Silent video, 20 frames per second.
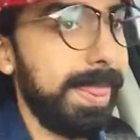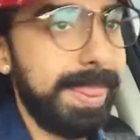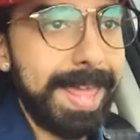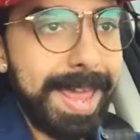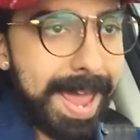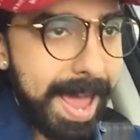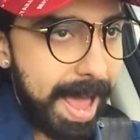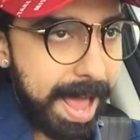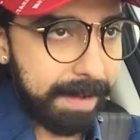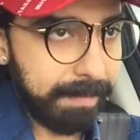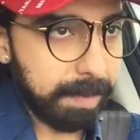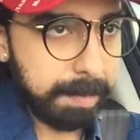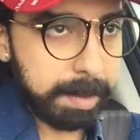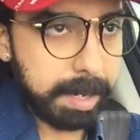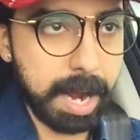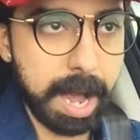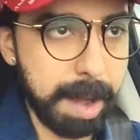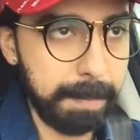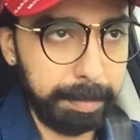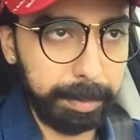They have a
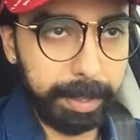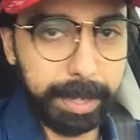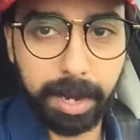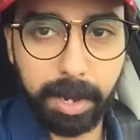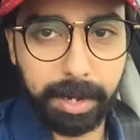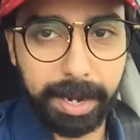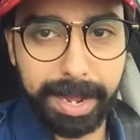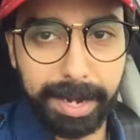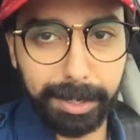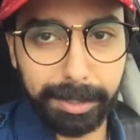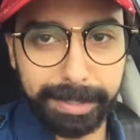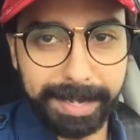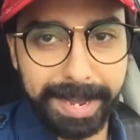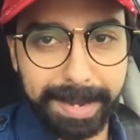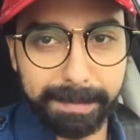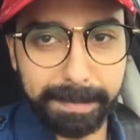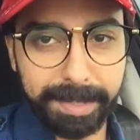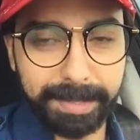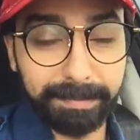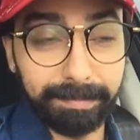monopoly on
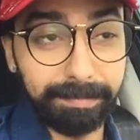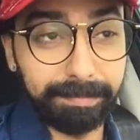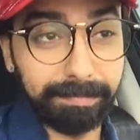entertainment.